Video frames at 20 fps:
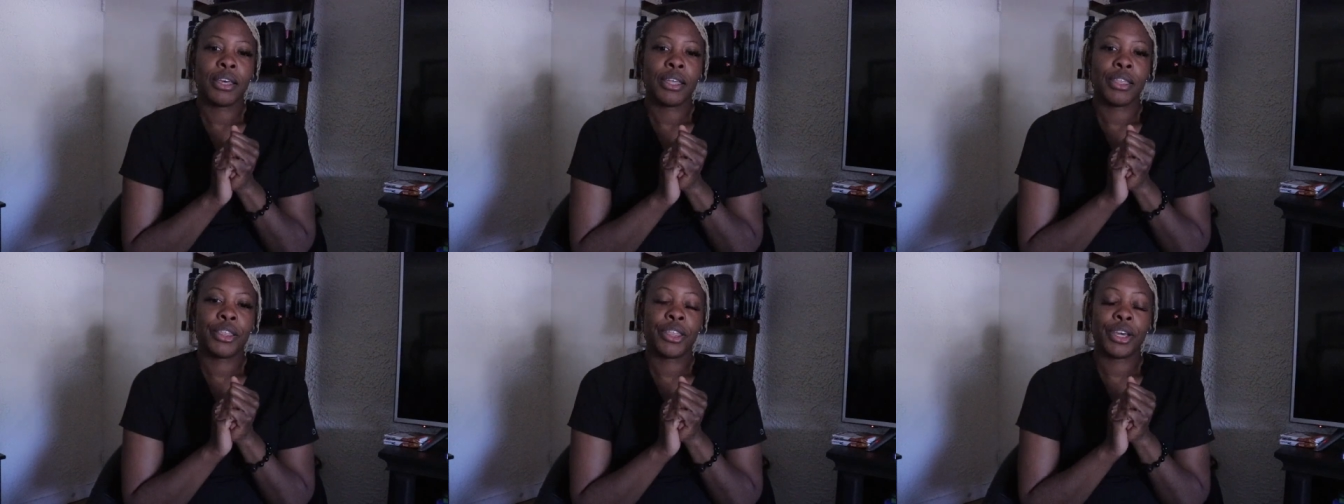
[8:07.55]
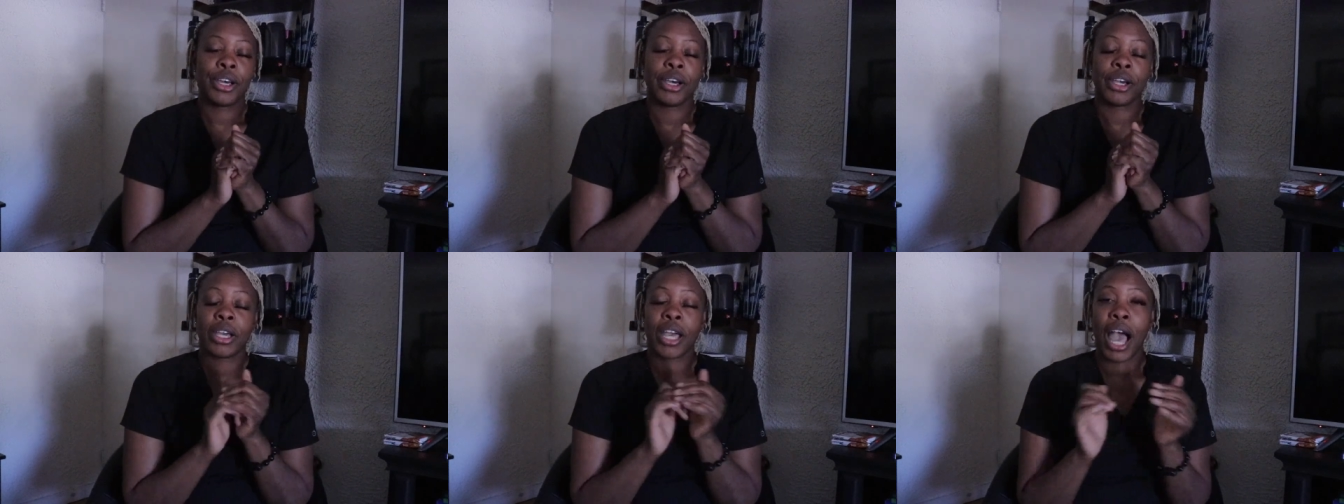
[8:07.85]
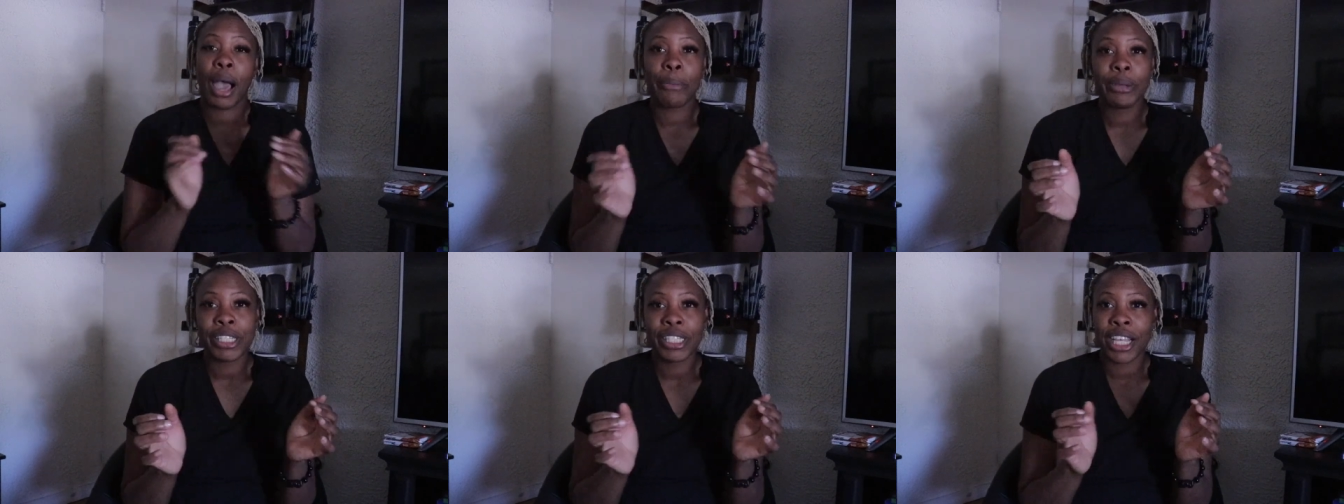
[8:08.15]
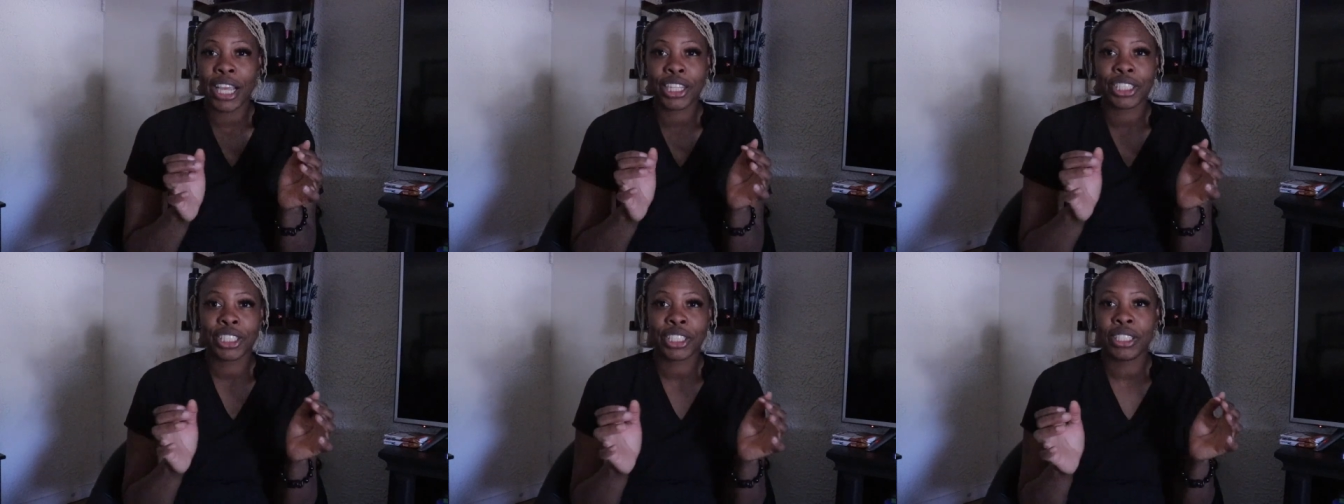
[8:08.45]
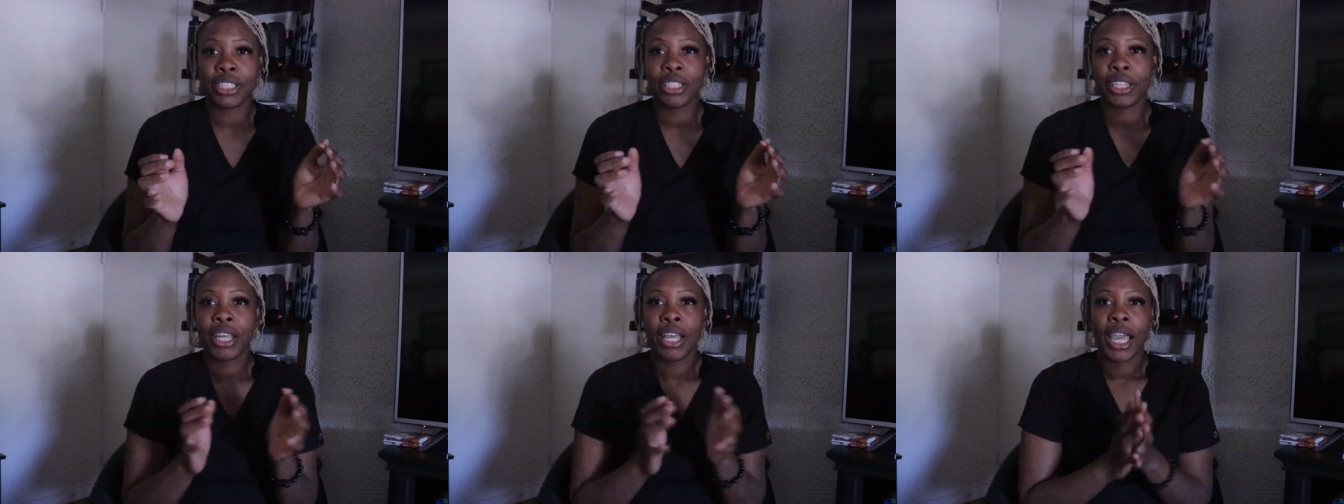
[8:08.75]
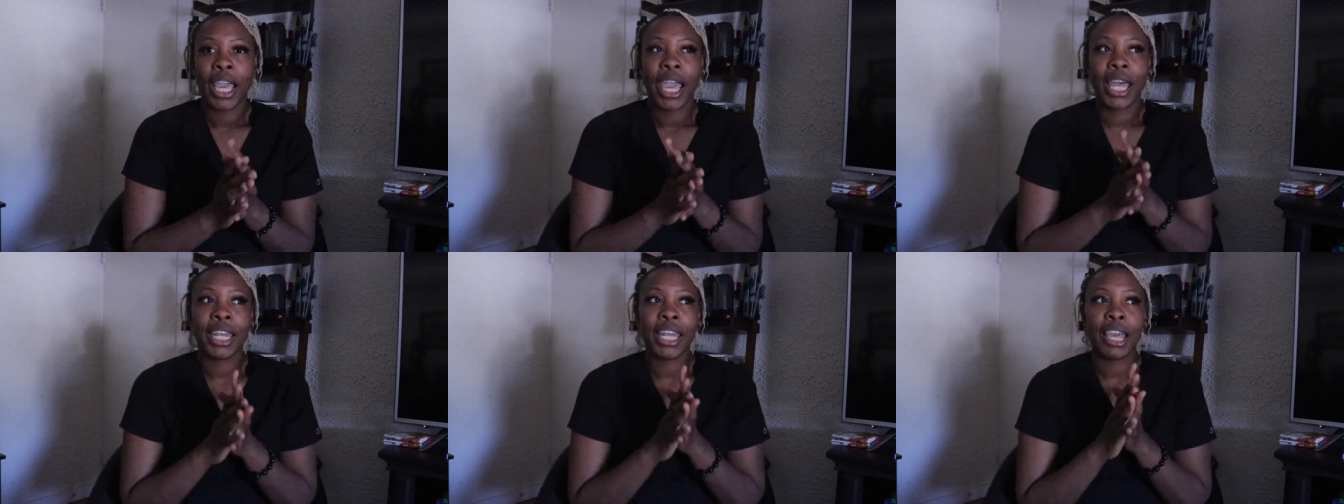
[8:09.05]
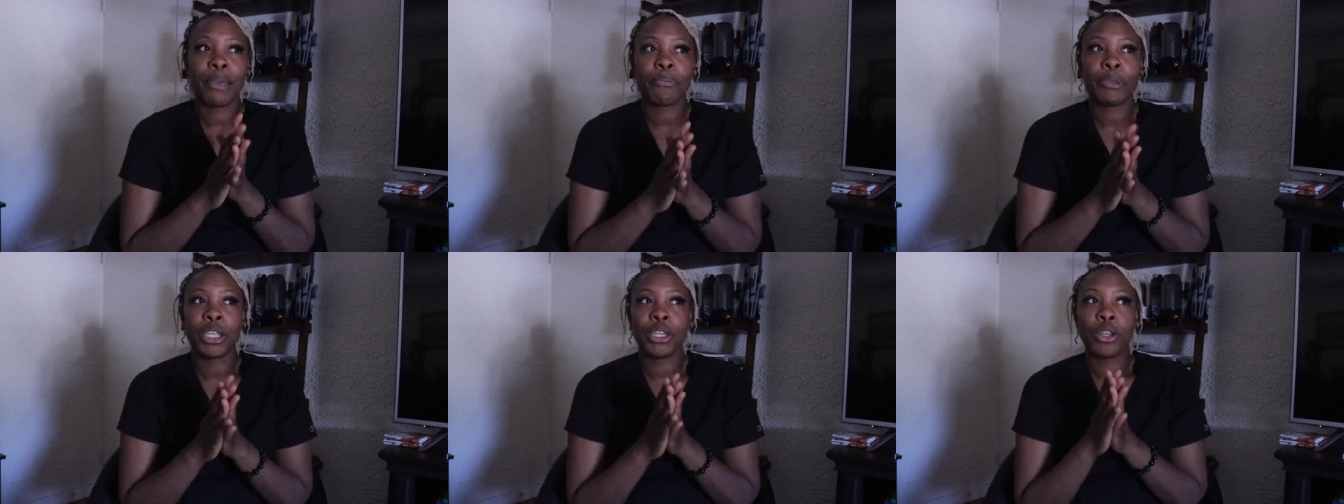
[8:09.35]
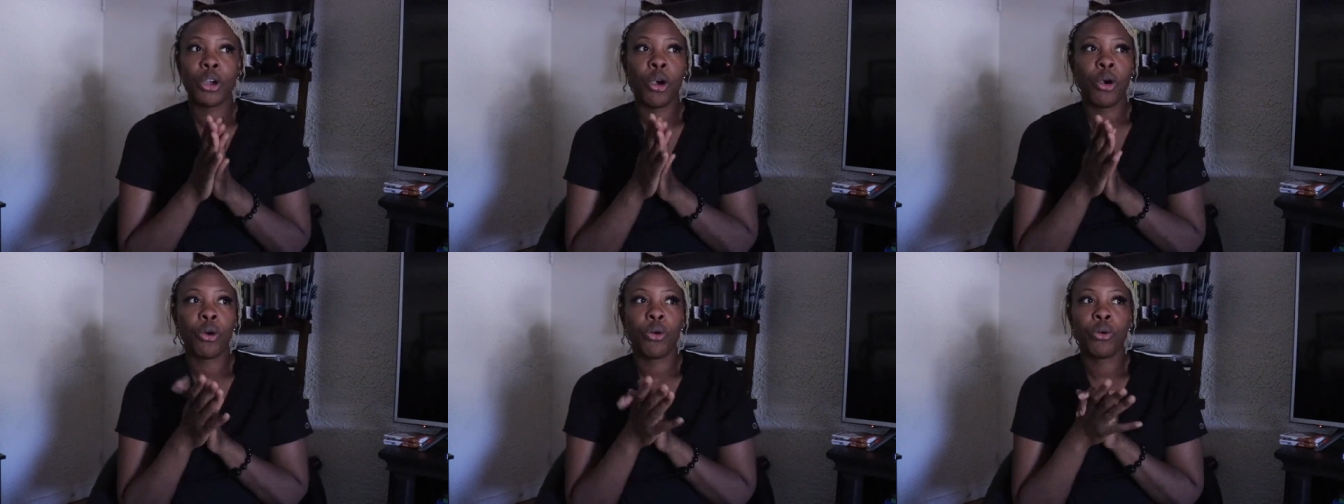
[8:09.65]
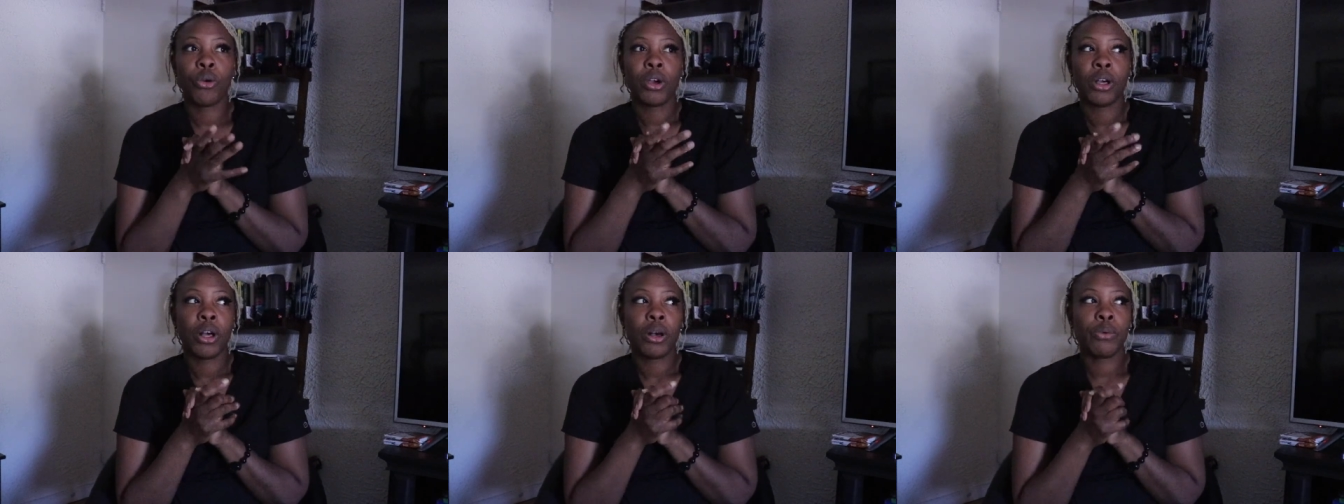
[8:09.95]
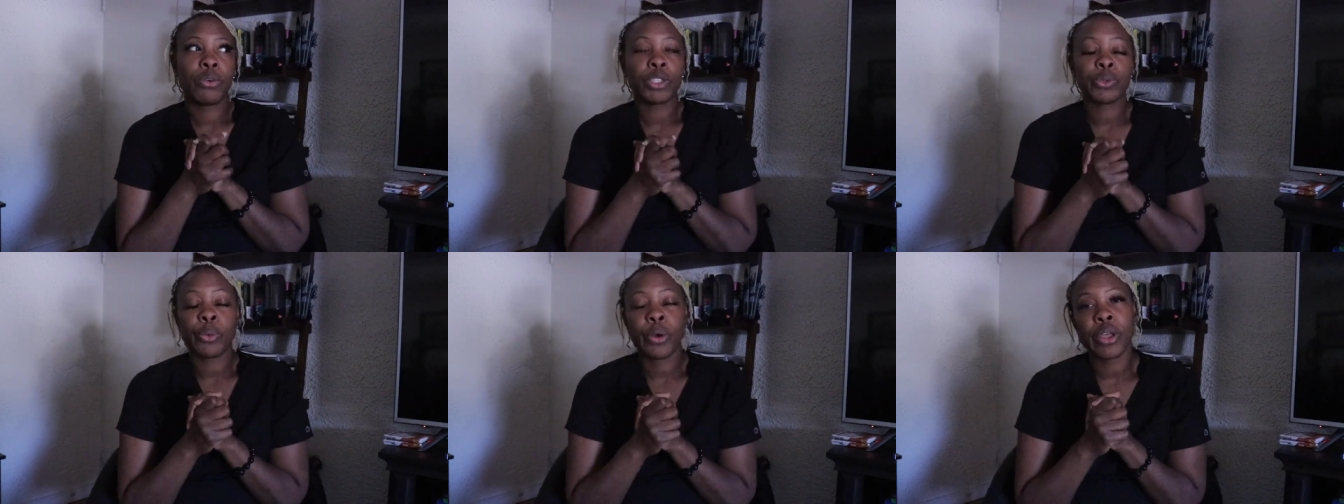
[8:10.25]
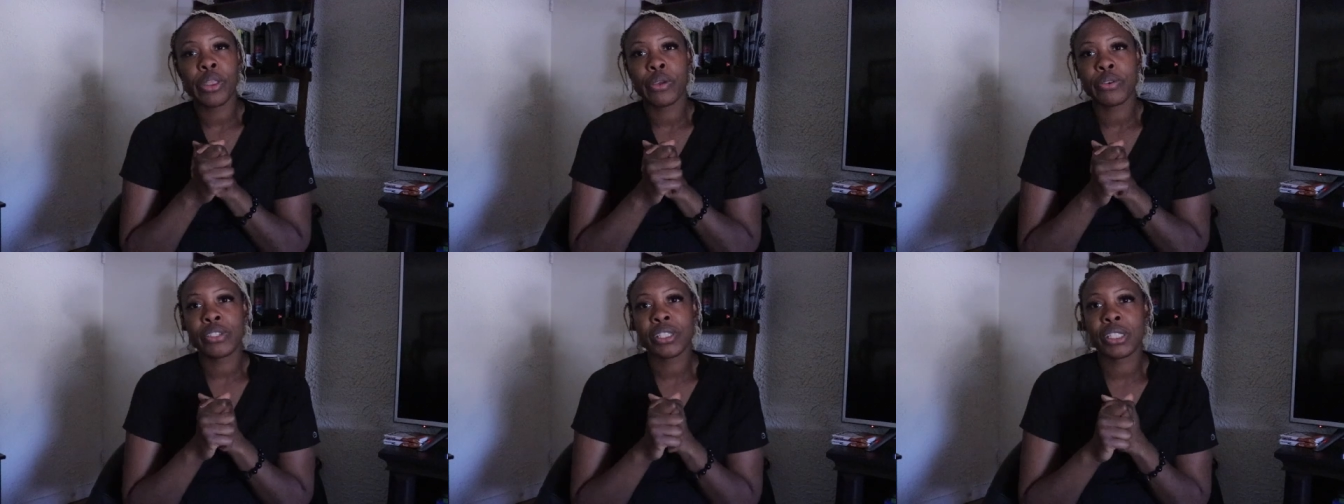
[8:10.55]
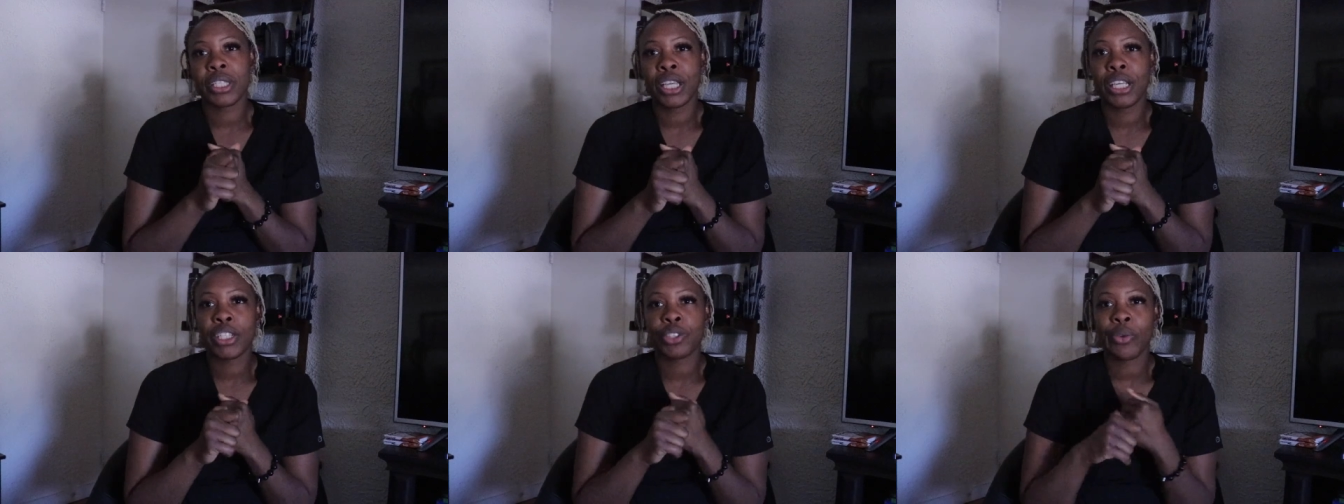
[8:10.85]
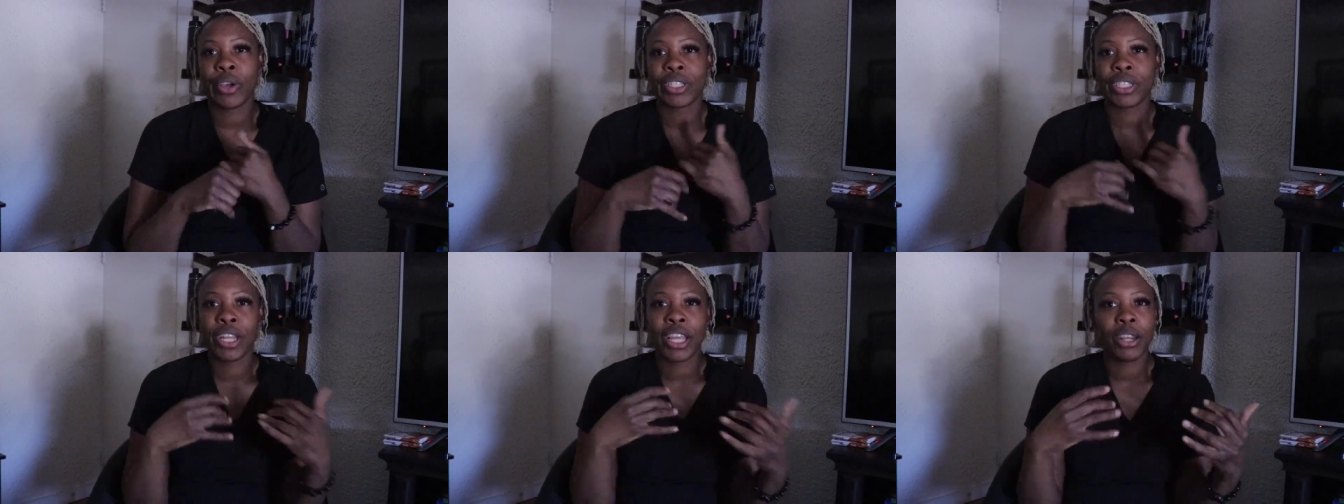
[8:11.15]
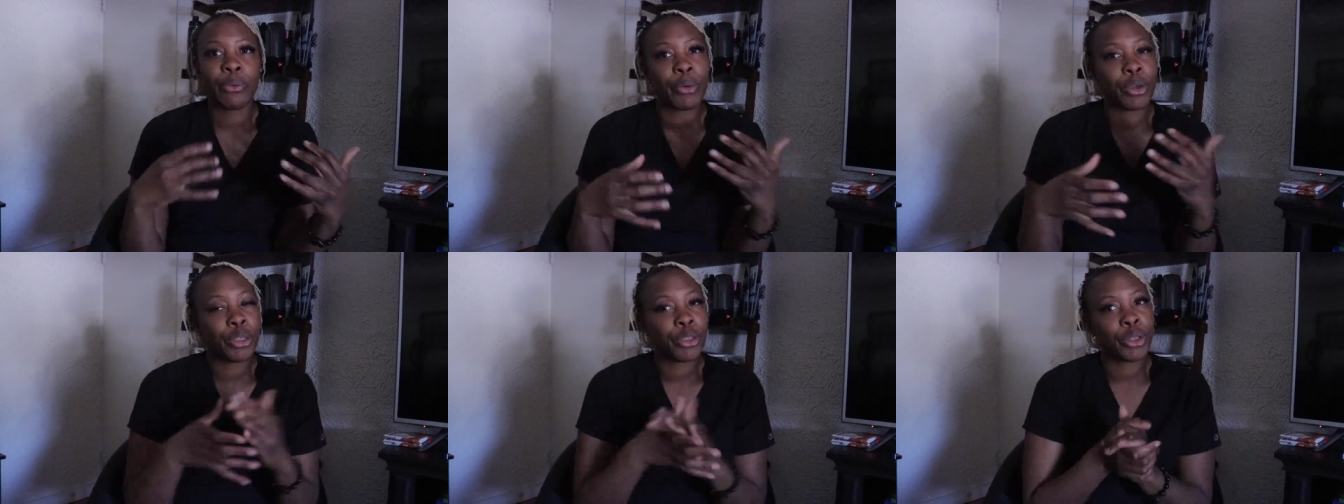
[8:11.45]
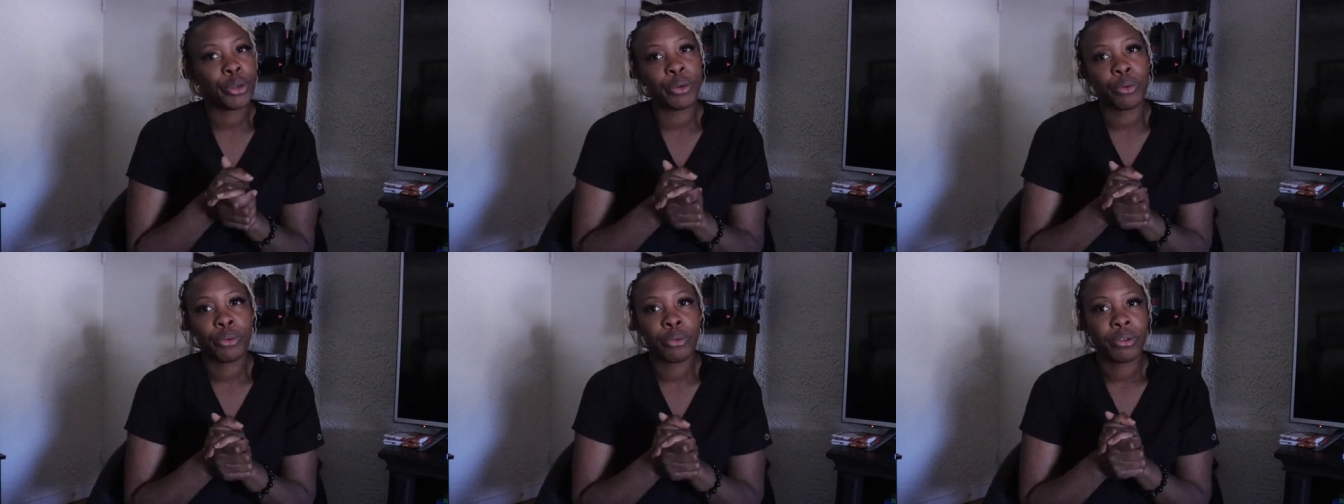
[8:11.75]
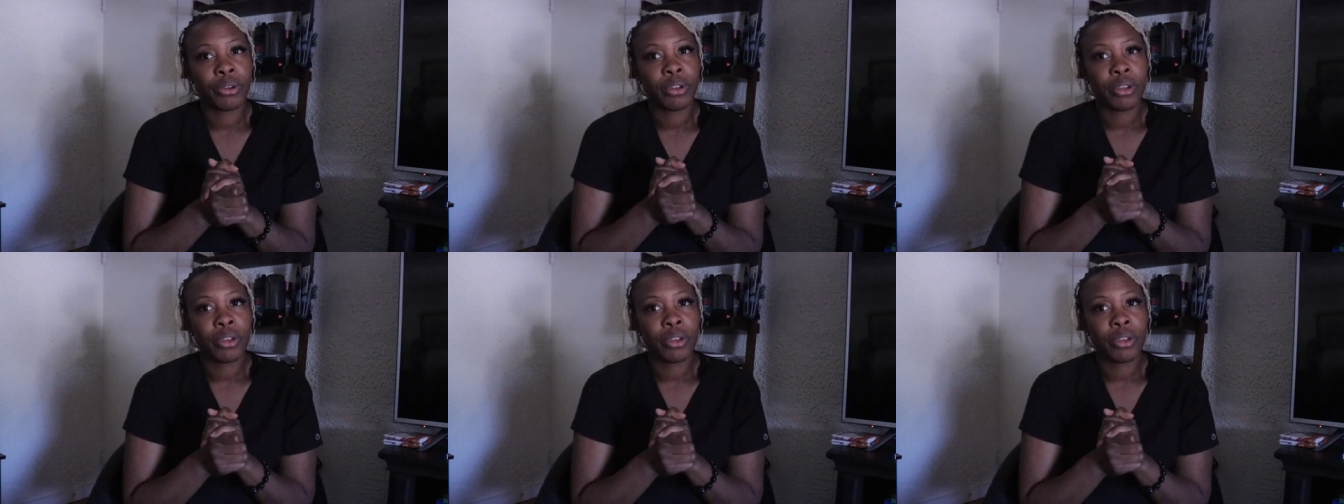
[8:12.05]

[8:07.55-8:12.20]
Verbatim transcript: the comment section and let me know which one of those things resonated with you.